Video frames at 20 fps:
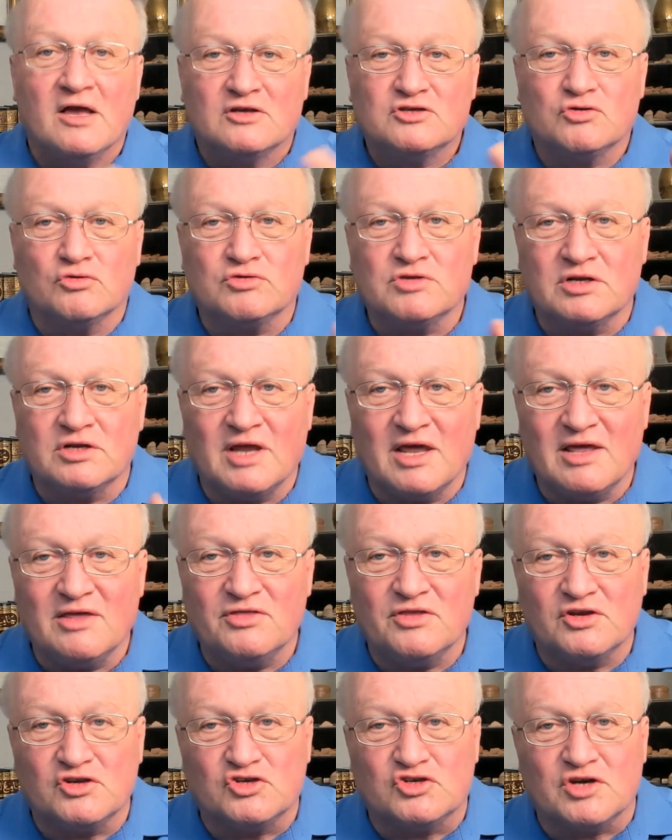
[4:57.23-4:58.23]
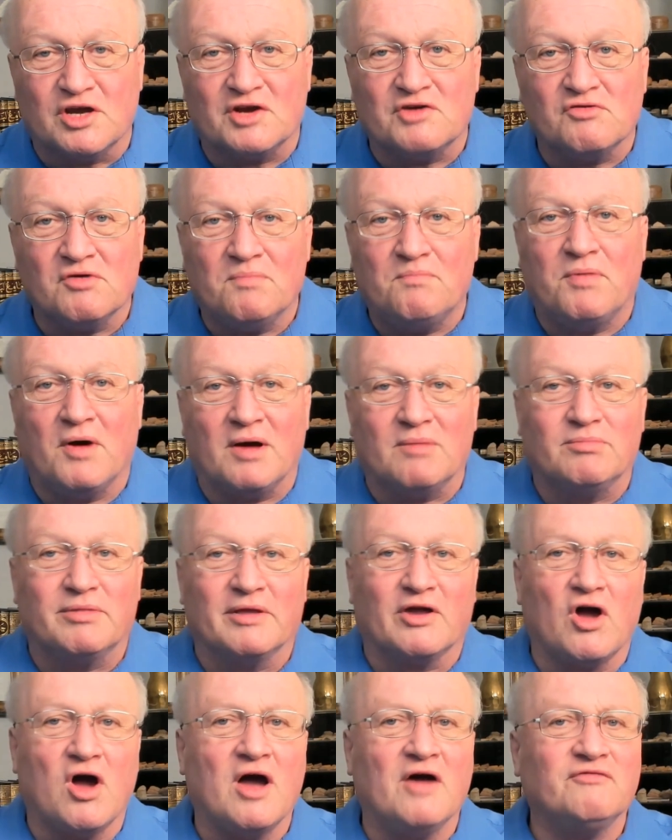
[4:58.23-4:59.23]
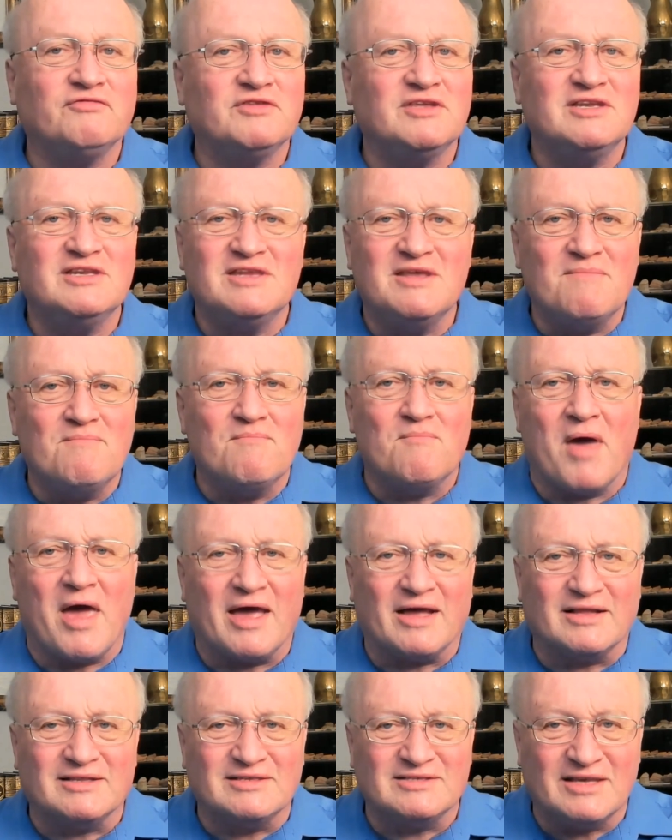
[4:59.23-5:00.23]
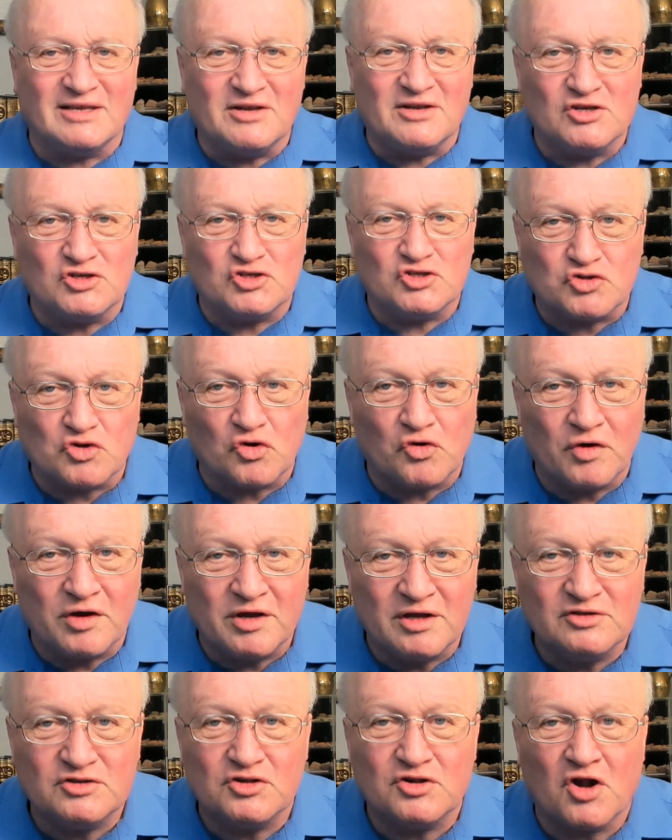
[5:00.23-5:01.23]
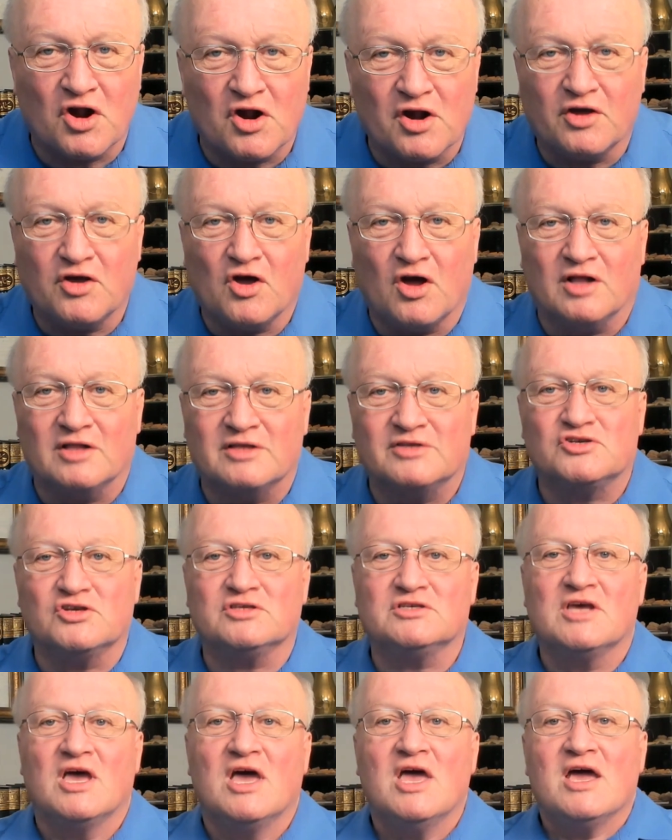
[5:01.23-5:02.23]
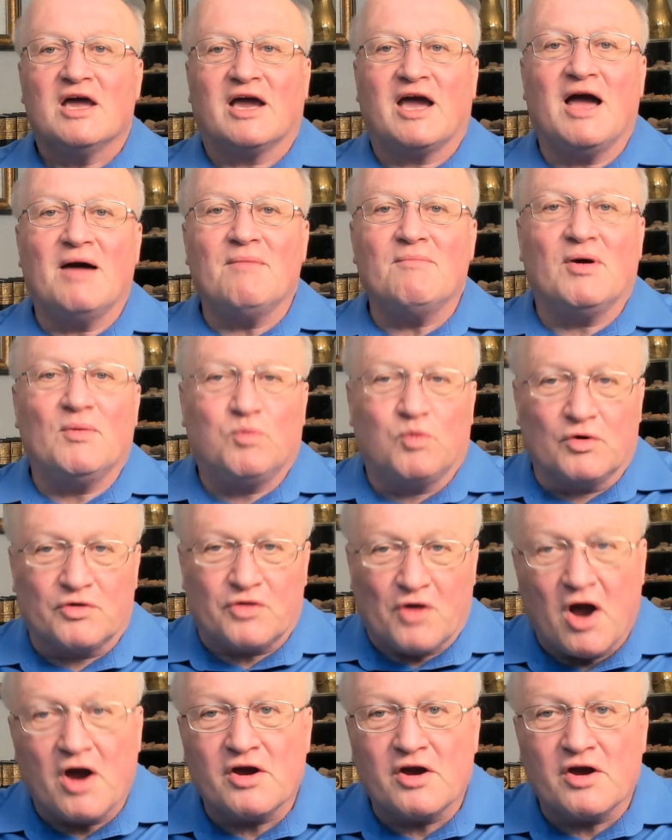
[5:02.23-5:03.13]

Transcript: So today the general public often demands that historians and archaeologists come up with